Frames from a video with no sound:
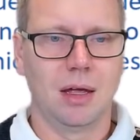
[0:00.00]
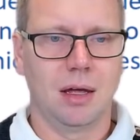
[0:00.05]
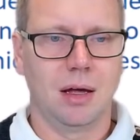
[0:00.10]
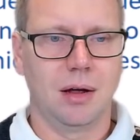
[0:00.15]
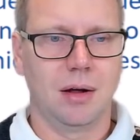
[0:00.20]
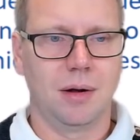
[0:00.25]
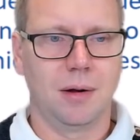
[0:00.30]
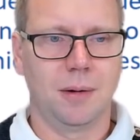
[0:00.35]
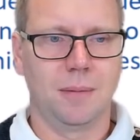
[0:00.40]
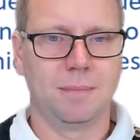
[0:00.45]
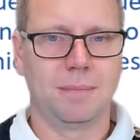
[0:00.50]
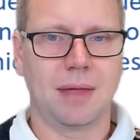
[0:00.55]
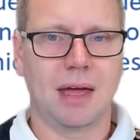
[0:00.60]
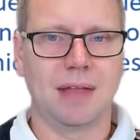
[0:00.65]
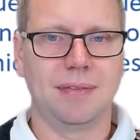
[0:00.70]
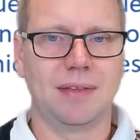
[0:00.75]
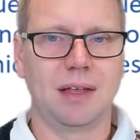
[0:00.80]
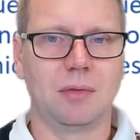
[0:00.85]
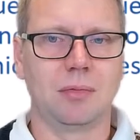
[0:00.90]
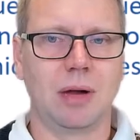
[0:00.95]

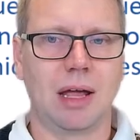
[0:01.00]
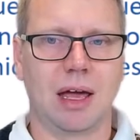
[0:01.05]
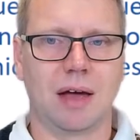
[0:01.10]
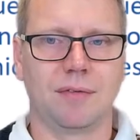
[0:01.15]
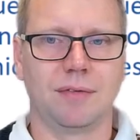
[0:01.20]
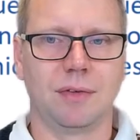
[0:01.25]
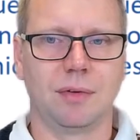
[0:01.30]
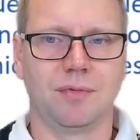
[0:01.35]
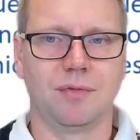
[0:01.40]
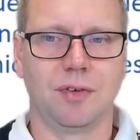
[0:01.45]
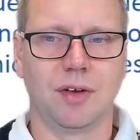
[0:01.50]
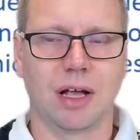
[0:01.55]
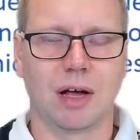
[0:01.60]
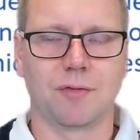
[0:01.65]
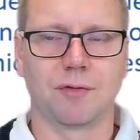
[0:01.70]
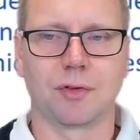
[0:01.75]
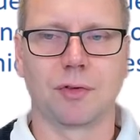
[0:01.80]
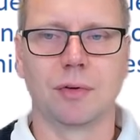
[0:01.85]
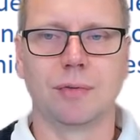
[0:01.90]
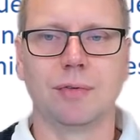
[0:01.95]
And then we have the
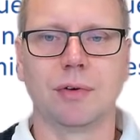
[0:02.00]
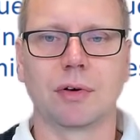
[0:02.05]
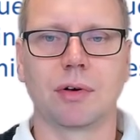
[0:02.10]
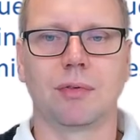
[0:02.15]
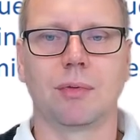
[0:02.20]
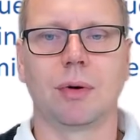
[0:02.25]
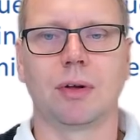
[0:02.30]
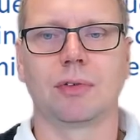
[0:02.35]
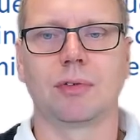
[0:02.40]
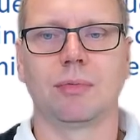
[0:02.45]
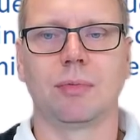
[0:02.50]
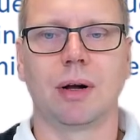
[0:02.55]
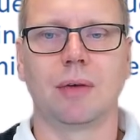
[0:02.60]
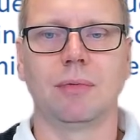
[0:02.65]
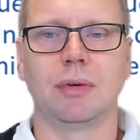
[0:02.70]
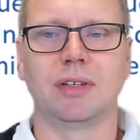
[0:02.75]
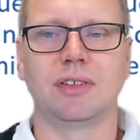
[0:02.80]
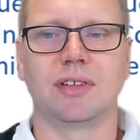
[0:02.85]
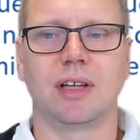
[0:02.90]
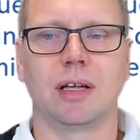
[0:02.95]
Figaf Groovy conversion, where
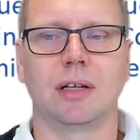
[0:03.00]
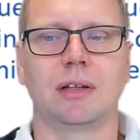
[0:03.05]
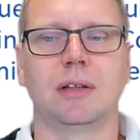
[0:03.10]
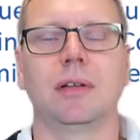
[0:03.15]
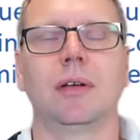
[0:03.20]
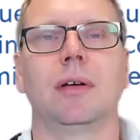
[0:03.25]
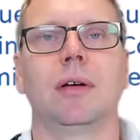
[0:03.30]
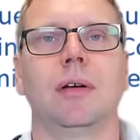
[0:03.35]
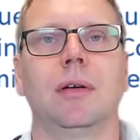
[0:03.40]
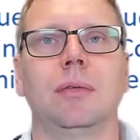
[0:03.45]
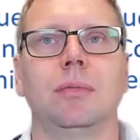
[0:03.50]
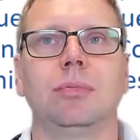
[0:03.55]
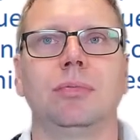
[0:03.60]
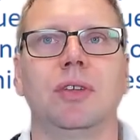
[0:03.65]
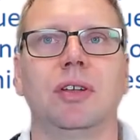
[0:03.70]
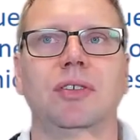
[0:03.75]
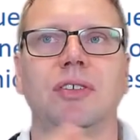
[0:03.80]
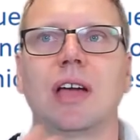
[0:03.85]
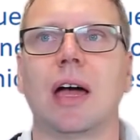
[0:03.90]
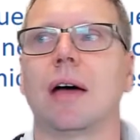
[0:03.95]
we take the
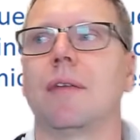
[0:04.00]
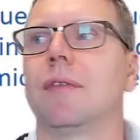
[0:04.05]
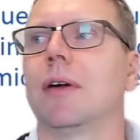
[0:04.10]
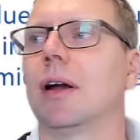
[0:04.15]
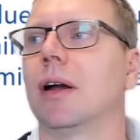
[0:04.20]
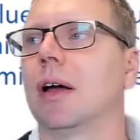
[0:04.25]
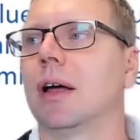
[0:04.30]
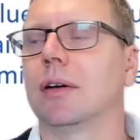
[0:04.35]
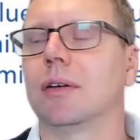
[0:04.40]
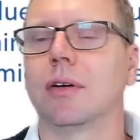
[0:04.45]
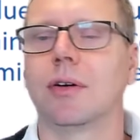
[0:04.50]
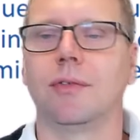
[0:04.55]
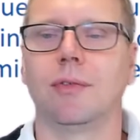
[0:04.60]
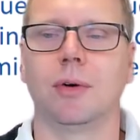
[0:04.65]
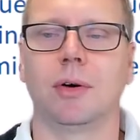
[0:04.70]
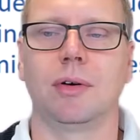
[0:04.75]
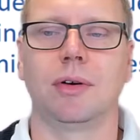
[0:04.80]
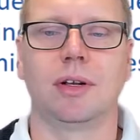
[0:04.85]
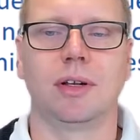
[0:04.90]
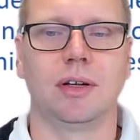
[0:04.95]
Java and
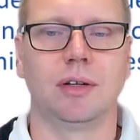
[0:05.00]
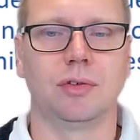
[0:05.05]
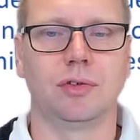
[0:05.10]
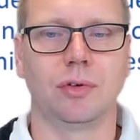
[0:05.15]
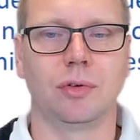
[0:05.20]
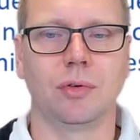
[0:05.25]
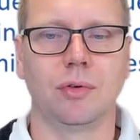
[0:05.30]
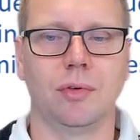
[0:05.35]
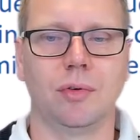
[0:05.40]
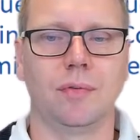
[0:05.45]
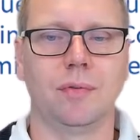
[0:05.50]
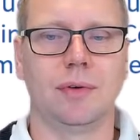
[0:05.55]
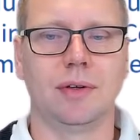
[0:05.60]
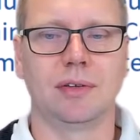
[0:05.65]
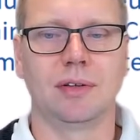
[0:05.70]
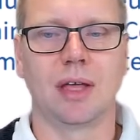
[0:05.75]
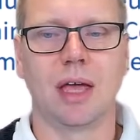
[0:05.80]
convert it into Groovies.